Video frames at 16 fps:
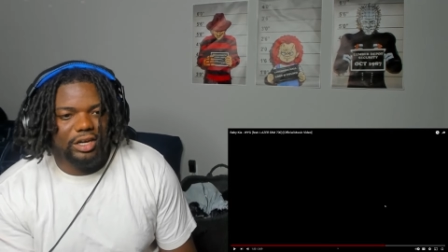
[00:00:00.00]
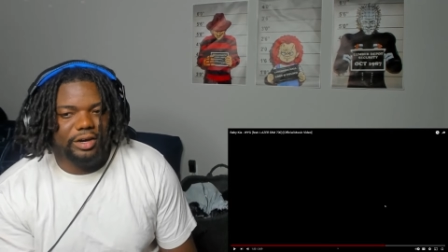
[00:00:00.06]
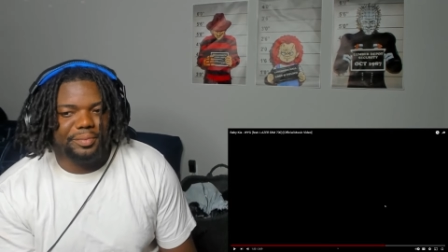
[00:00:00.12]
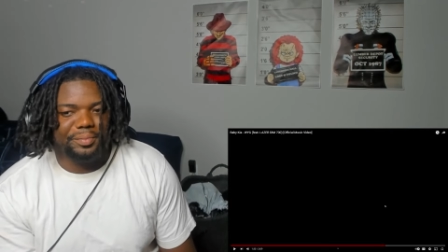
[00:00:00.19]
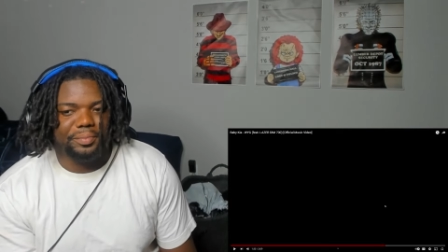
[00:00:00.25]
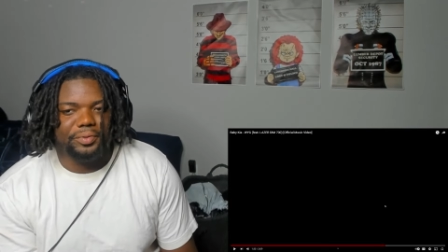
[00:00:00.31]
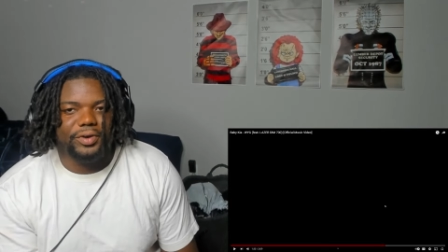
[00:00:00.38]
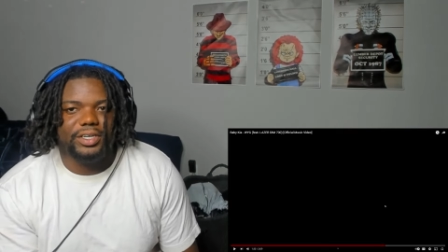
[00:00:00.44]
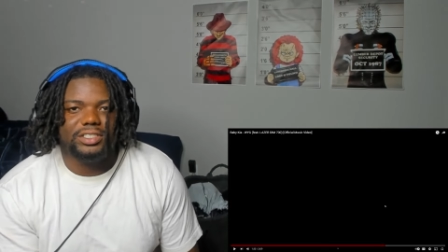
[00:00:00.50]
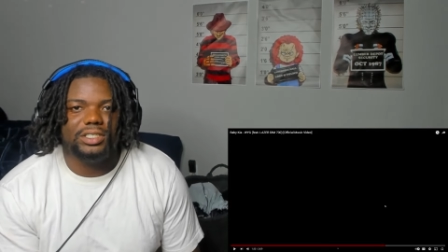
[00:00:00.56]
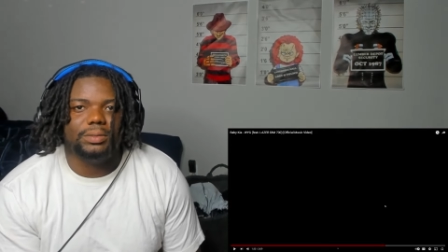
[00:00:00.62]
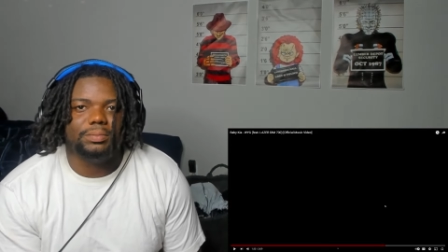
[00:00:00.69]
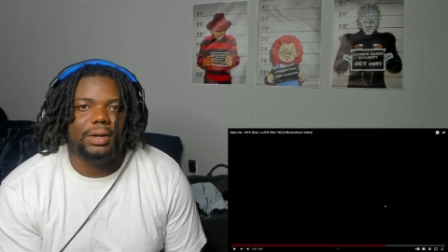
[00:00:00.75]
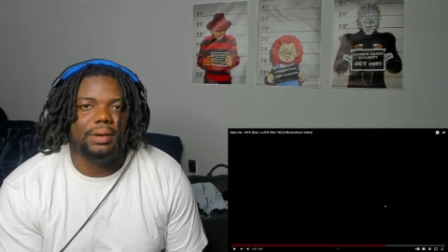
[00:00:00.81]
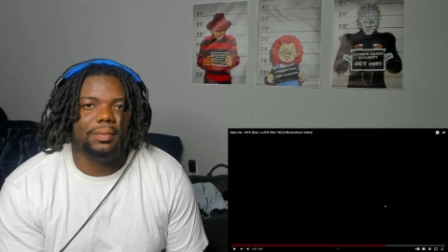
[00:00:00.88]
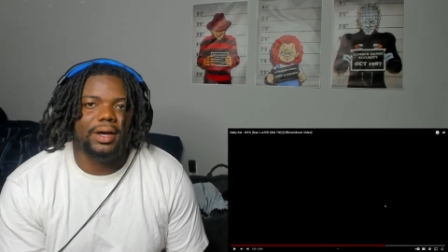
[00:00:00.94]
compressing
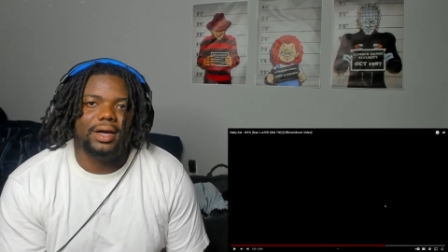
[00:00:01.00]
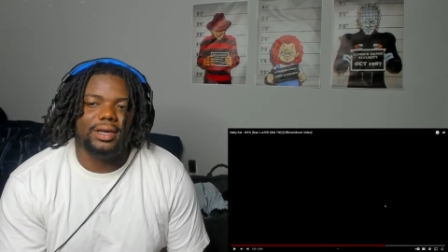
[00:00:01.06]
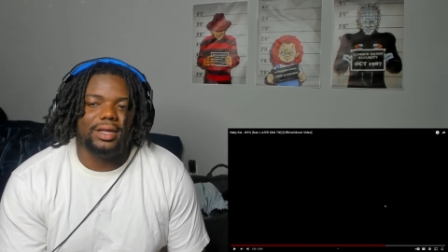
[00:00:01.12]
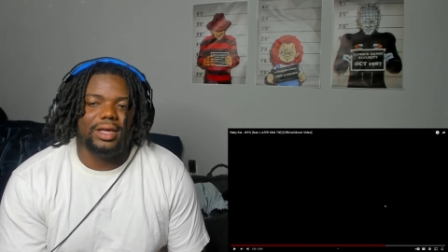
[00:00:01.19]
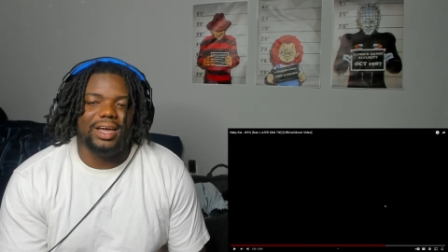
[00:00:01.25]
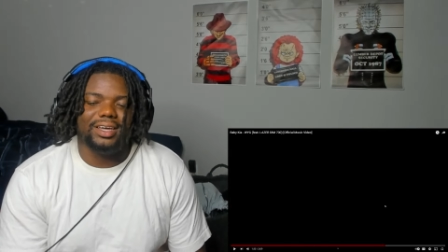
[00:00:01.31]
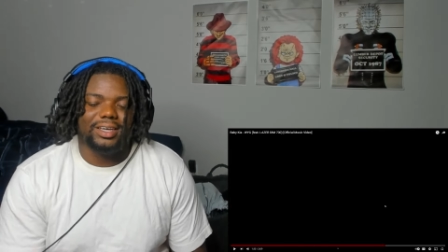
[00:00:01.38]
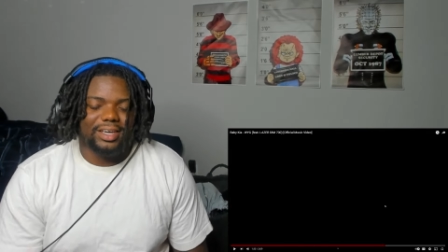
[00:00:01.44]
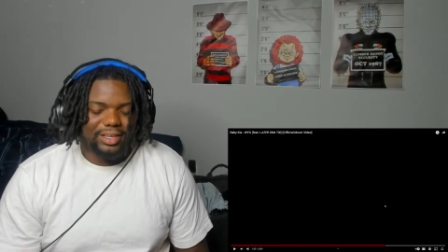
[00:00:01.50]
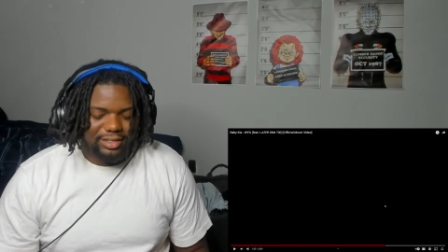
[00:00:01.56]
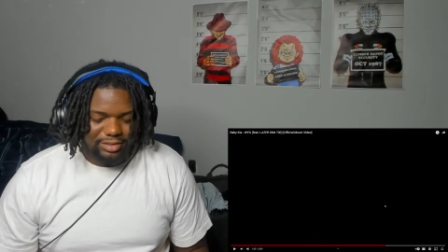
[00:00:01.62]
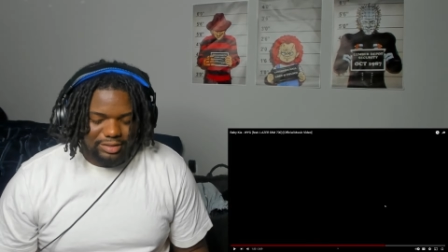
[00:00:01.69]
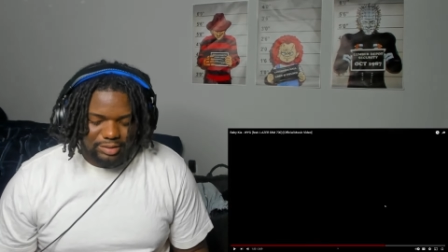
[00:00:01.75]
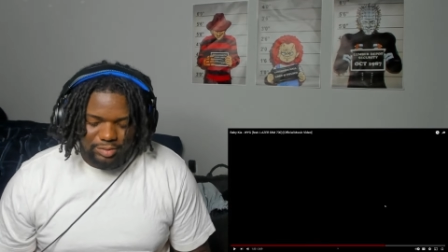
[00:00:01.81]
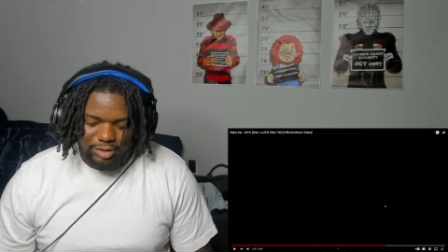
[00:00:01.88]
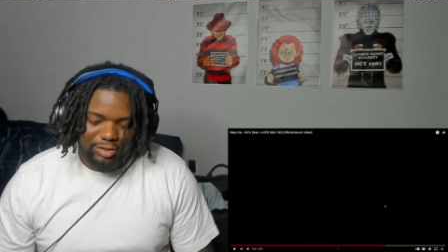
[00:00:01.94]
my body. I can't,
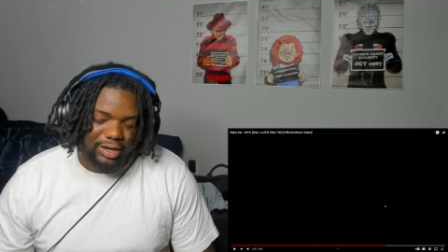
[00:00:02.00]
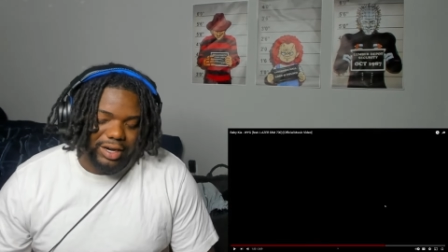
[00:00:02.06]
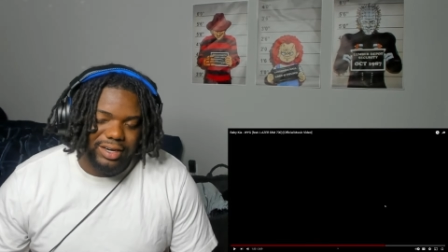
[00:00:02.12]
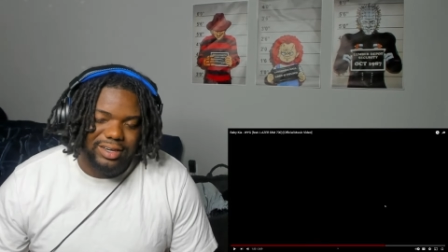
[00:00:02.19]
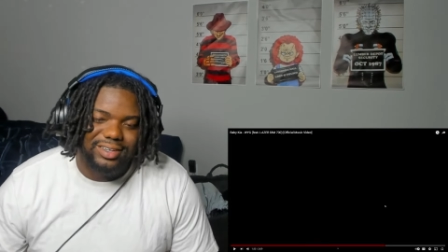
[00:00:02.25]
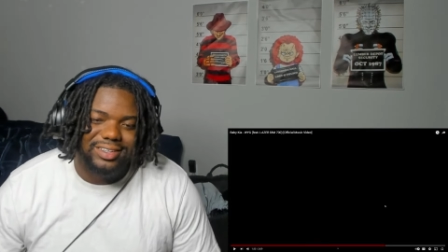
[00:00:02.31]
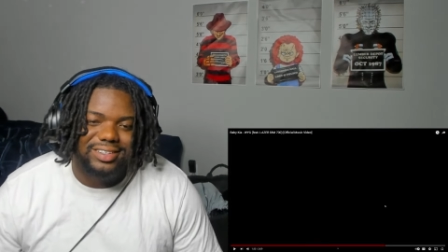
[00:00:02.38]
bro. Like,